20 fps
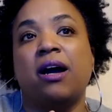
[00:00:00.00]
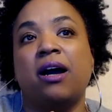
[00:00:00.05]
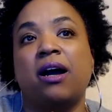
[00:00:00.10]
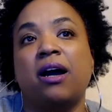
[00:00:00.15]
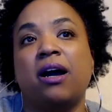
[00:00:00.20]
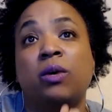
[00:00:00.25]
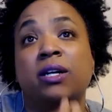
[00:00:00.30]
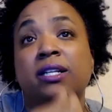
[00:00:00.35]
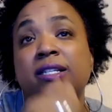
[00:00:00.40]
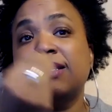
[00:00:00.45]

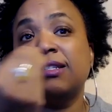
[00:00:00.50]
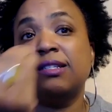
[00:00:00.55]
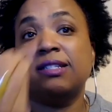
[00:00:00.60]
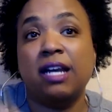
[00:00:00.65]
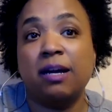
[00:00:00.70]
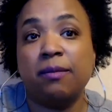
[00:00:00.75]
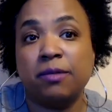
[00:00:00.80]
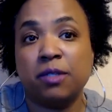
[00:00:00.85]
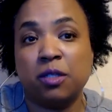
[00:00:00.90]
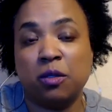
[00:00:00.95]
what
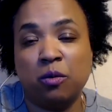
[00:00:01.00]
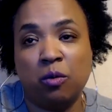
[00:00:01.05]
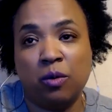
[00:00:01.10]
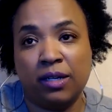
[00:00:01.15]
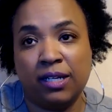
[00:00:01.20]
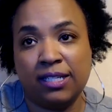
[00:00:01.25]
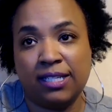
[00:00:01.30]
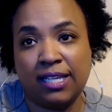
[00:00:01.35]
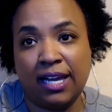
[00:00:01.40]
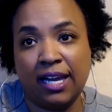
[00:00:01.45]
steps we want
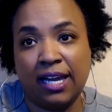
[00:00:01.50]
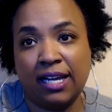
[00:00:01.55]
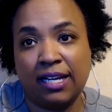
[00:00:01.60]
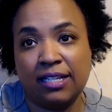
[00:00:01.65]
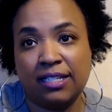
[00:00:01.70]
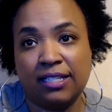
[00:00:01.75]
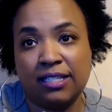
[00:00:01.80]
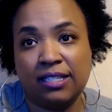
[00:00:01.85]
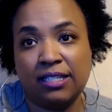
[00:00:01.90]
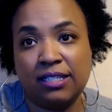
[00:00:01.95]
to take
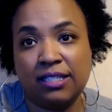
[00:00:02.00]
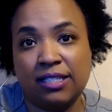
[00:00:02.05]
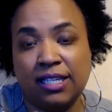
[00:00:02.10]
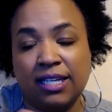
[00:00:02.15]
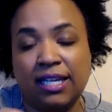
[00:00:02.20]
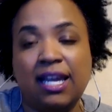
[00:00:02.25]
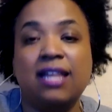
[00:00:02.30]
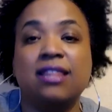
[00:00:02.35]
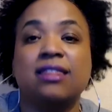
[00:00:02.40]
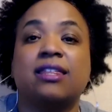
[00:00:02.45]
to
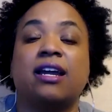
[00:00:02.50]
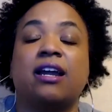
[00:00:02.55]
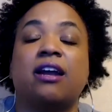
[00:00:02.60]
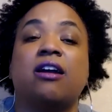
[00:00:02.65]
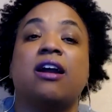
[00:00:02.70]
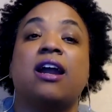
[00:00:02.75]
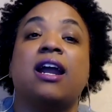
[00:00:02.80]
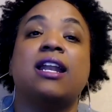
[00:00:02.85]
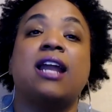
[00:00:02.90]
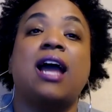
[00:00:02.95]
get
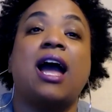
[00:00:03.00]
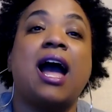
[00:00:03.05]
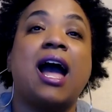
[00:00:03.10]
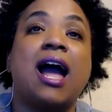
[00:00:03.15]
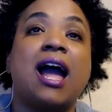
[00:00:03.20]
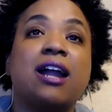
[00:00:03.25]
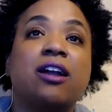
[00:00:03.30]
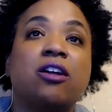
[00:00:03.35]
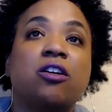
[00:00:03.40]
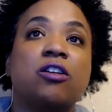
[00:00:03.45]
there. And
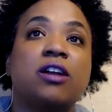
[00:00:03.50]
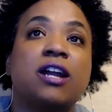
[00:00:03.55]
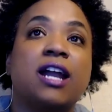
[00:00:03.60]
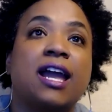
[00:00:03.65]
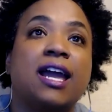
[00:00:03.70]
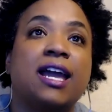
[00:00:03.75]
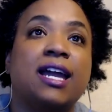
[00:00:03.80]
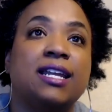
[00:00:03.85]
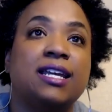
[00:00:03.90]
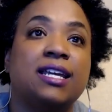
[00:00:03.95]
I
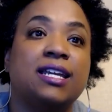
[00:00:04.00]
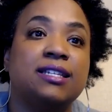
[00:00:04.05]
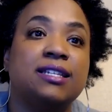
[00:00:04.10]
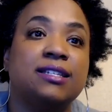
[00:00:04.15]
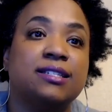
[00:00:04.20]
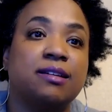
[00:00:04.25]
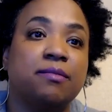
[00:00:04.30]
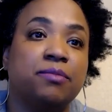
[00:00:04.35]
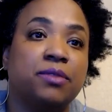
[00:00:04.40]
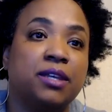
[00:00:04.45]
created
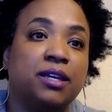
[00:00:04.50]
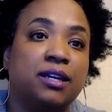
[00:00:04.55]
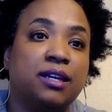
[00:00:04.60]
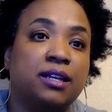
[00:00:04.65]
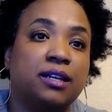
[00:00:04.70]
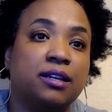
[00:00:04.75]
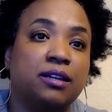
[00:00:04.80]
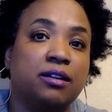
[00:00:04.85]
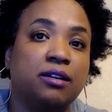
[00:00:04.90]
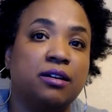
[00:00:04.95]

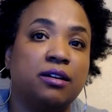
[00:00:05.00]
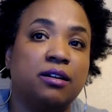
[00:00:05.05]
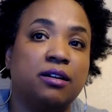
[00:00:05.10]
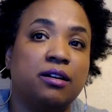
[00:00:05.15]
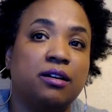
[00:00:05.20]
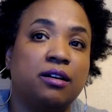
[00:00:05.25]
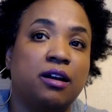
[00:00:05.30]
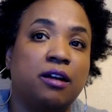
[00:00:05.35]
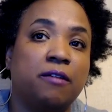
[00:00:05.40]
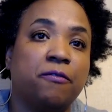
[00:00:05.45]
something,
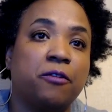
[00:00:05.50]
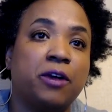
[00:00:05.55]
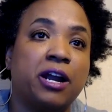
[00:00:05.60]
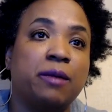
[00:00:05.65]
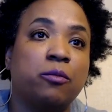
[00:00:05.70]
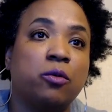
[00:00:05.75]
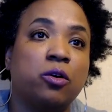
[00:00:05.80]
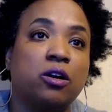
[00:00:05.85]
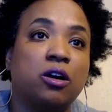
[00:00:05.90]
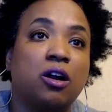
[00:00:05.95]
a
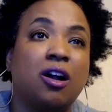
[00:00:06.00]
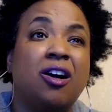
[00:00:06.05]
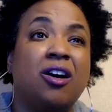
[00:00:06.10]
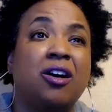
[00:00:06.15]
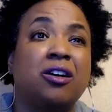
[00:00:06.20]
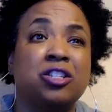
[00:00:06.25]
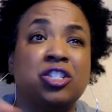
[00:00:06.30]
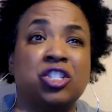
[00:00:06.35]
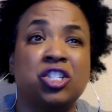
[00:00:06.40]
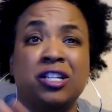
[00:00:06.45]
framework
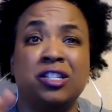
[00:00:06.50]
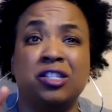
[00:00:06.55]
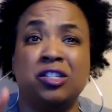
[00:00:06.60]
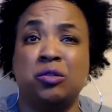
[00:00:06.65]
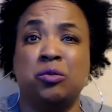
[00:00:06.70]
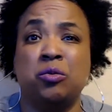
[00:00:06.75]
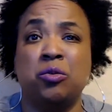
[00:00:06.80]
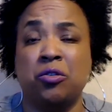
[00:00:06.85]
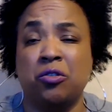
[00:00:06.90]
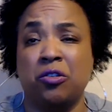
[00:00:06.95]
called Just
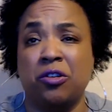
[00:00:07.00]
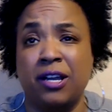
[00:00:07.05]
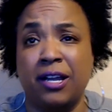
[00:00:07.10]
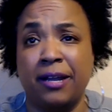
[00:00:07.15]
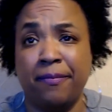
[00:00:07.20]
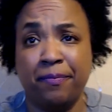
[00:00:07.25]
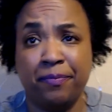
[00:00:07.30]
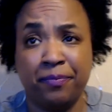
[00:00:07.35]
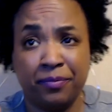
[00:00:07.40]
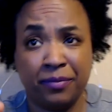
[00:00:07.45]
Do
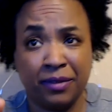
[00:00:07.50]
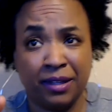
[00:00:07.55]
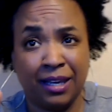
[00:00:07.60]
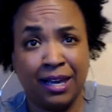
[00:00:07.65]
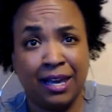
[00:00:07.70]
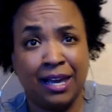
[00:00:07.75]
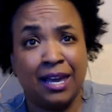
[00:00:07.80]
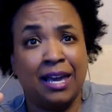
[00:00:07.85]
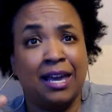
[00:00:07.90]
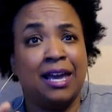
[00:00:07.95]
3.
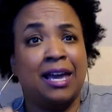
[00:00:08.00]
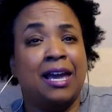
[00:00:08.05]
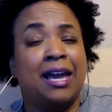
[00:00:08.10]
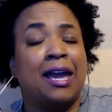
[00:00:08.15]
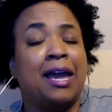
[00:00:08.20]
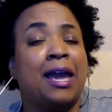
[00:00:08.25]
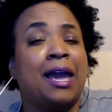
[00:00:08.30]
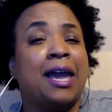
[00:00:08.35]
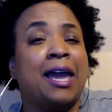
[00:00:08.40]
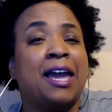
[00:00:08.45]

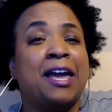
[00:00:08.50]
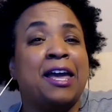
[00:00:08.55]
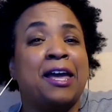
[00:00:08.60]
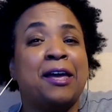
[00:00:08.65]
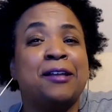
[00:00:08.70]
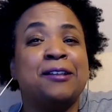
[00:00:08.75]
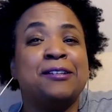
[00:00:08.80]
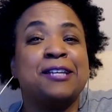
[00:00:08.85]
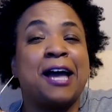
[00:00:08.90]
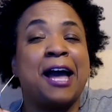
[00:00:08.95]

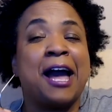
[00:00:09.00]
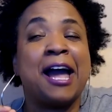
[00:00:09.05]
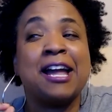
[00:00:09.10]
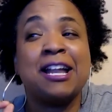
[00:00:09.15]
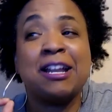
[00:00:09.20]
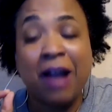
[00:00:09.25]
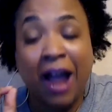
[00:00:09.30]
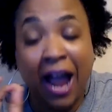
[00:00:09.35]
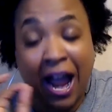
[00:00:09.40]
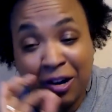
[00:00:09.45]
And
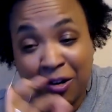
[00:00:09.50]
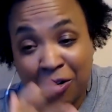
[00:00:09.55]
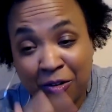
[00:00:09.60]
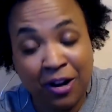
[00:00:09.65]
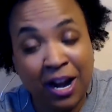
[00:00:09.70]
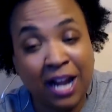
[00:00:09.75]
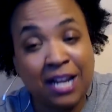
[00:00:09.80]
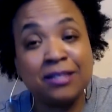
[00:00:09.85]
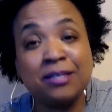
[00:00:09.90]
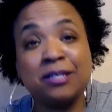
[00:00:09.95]
I
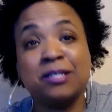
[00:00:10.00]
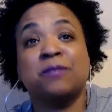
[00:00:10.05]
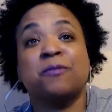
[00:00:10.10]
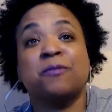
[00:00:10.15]
created this